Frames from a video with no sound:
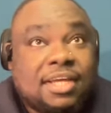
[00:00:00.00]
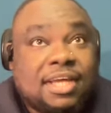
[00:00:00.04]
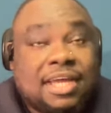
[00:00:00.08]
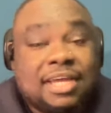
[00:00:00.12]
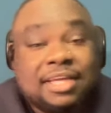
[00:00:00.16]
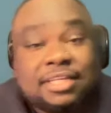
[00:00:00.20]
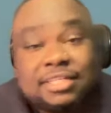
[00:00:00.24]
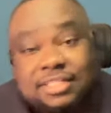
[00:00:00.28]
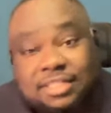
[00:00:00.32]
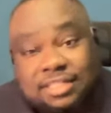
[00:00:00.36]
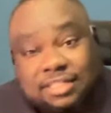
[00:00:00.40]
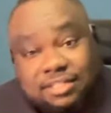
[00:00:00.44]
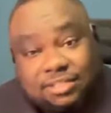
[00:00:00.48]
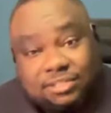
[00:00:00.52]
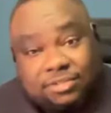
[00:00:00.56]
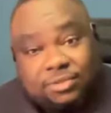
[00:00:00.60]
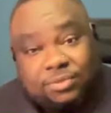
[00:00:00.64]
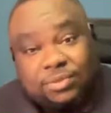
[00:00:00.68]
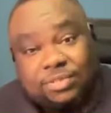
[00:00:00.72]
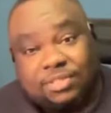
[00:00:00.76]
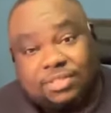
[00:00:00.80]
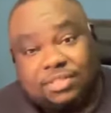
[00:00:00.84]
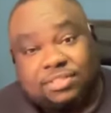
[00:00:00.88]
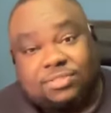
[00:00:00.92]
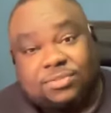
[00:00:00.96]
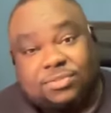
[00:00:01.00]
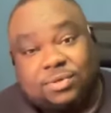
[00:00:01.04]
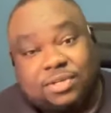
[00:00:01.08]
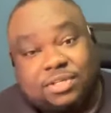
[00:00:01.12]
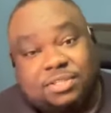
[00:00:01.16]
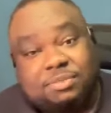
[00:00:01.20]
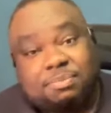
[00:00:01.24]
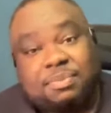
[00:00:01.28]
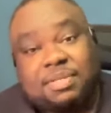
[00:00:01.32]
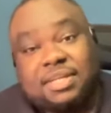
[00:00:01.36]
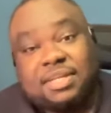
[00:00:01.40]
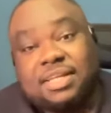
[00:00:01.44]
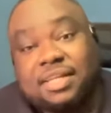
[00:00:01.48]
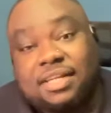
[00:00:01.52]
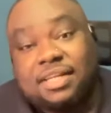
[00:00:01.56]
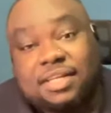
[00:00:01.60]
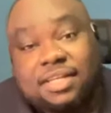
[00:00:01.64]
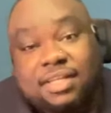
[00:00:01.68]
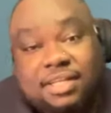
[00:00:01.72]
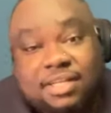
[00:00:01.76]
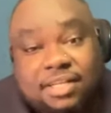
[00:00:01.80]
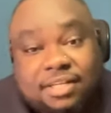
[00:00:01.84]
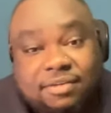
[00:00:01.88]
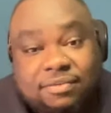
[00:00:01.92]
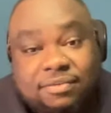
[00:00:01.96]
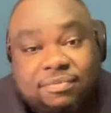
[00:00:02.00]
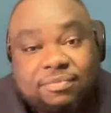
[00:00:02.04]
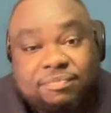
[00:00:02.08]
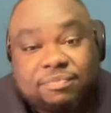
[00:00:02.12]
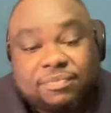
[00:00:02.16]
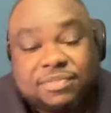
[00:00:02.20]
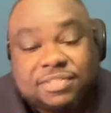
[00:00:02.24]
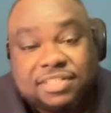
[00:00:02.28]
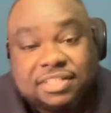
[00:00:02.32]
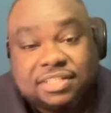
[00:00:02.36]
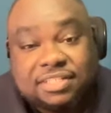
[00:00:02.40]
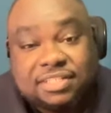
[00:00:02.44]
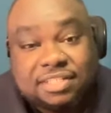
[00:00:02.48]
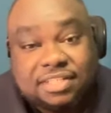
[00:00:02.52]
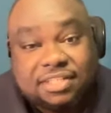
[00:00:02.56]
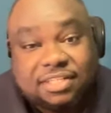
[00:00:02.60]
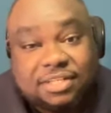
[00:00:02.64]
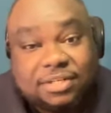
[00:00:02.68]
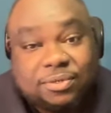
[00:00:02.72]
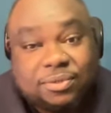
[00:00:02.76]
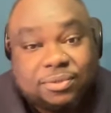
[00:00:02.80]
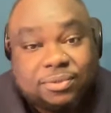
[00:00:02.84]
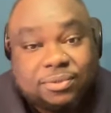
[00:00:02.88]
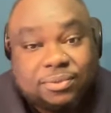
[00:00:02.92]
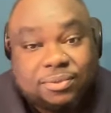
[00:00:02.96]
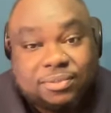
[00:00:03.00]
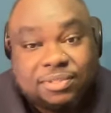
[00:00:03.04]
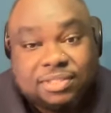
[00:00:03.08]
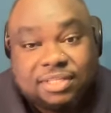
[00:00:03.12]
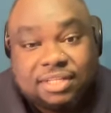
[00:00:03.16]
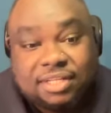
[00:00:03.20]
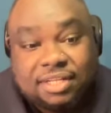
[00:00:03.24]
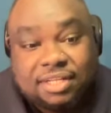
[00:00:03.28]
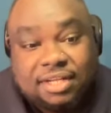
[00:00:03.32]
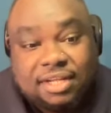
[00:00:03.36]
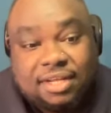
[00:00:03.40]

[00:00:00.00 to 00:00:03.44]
18, though in the story he's playing a 16 year old.